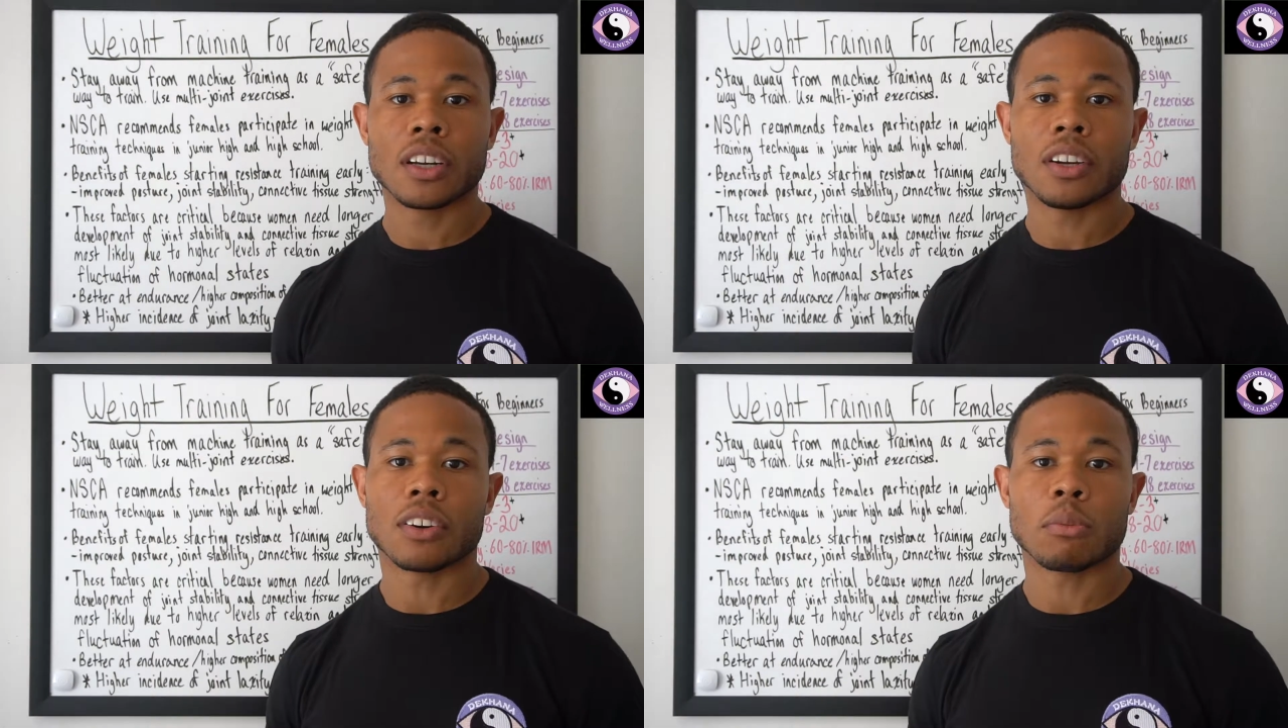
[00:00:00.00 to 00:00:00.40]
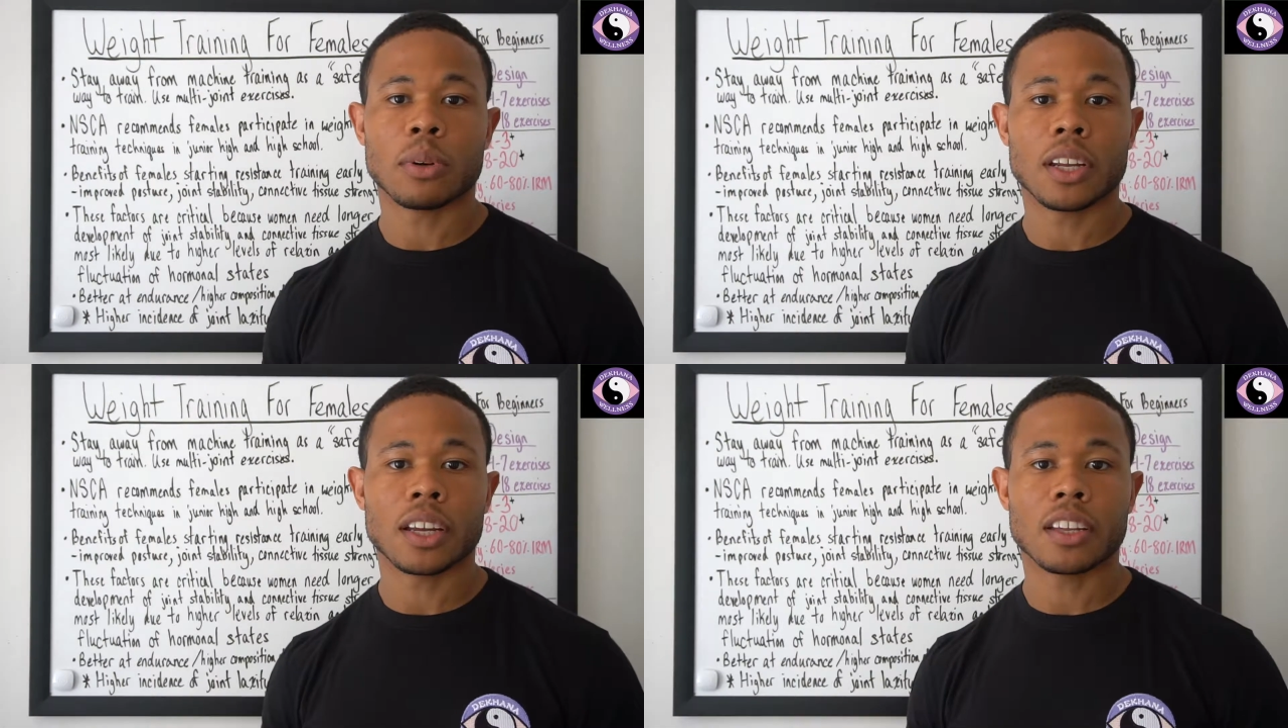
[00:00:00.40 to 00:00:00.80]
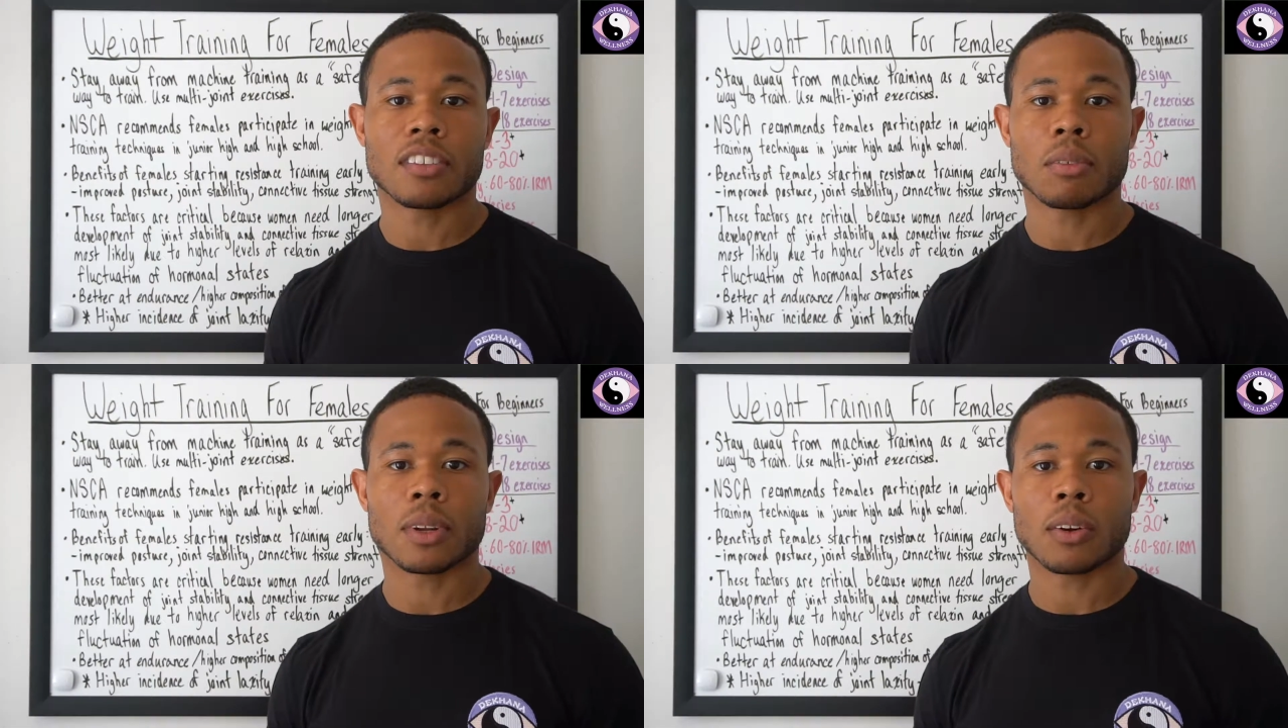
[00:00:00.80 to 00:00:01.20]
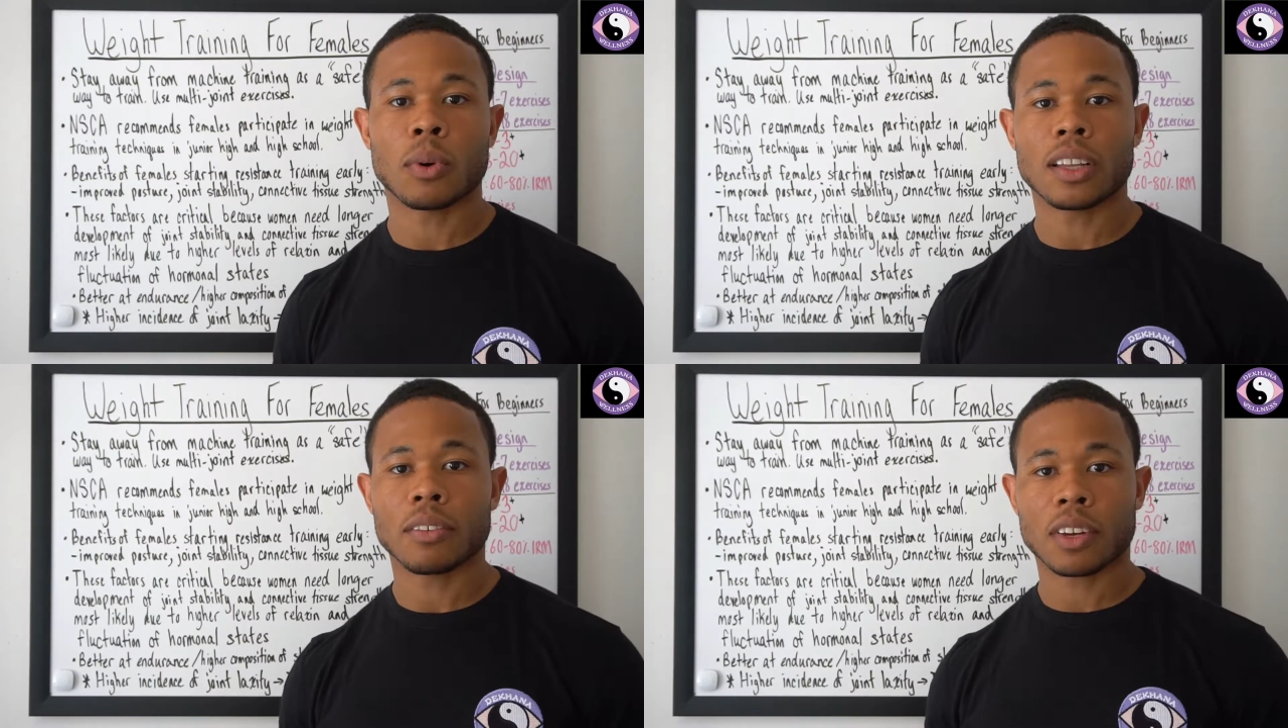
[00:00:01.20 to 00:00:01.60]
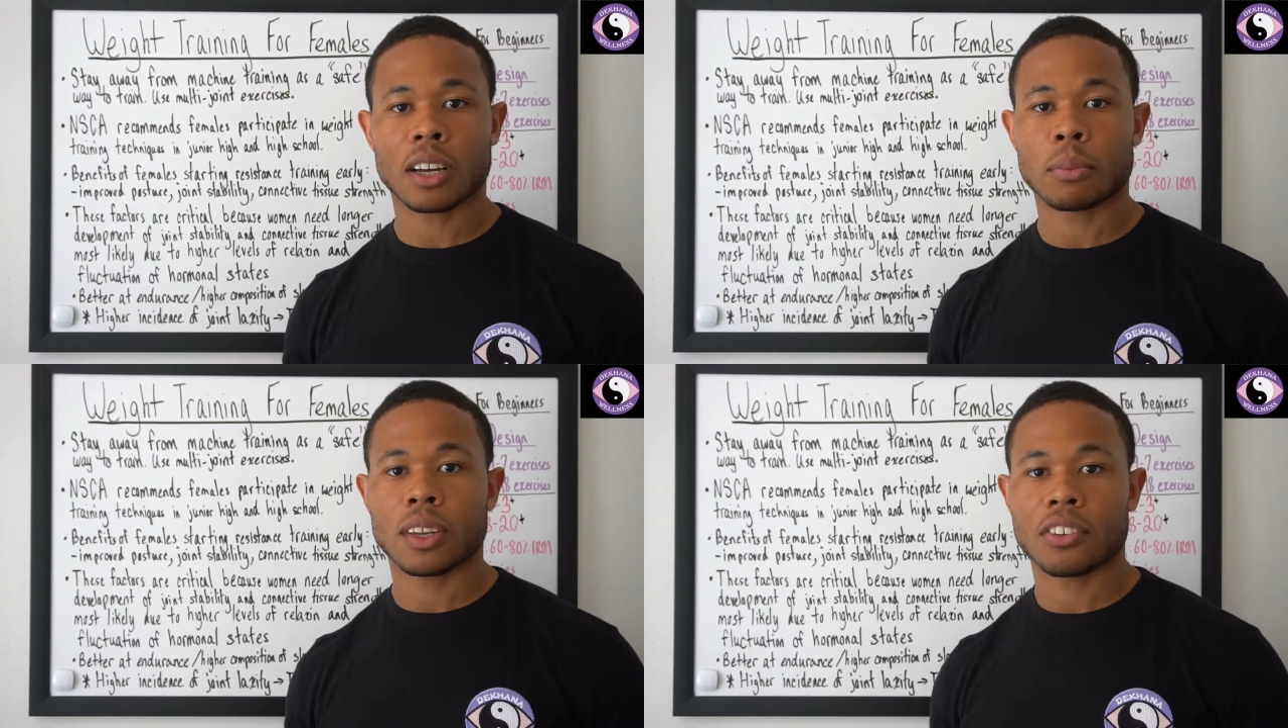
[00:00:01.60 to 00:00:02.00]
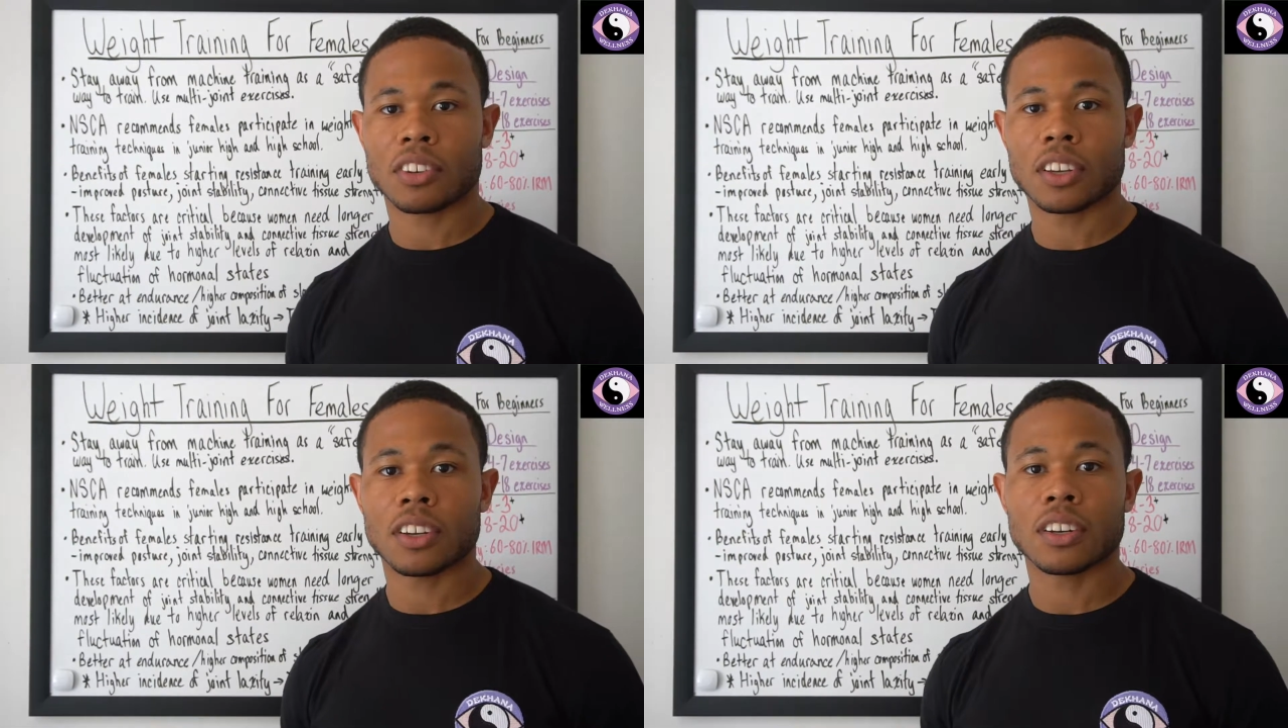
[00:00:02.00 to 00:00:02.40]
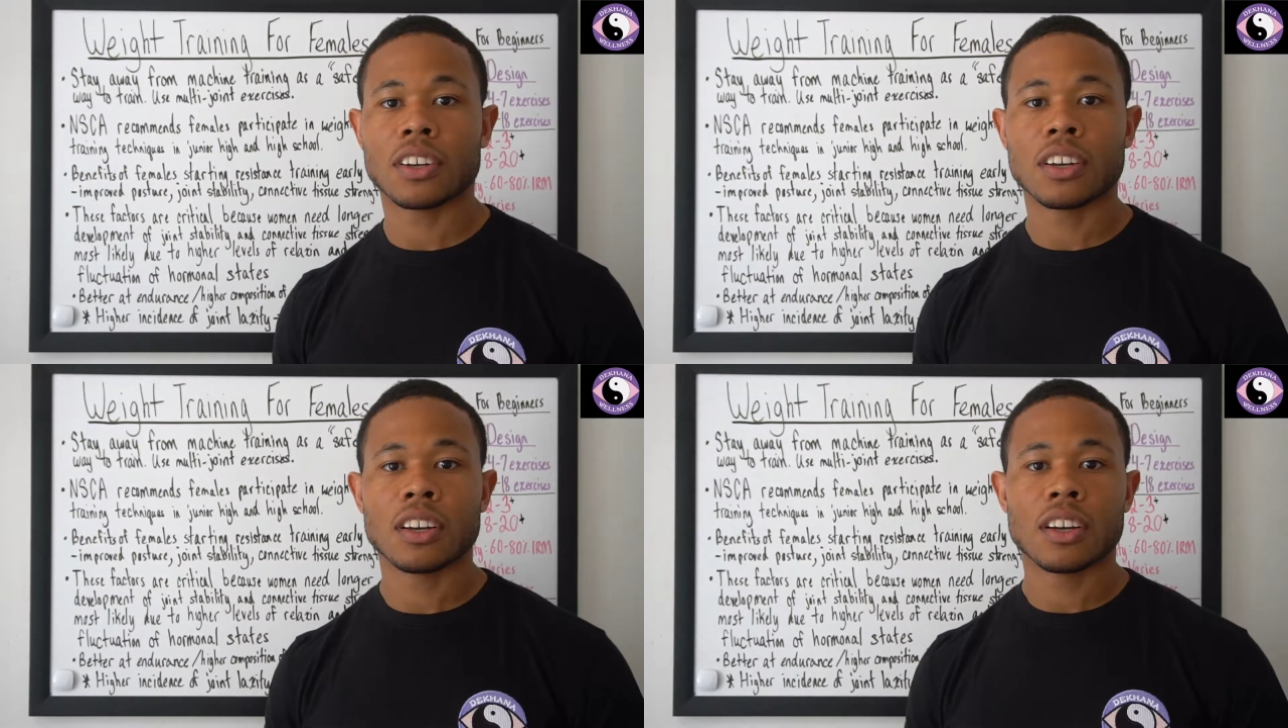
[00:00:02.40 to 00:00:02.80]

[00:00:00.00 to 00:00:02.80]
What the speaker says: competing in some like weightlifting competition,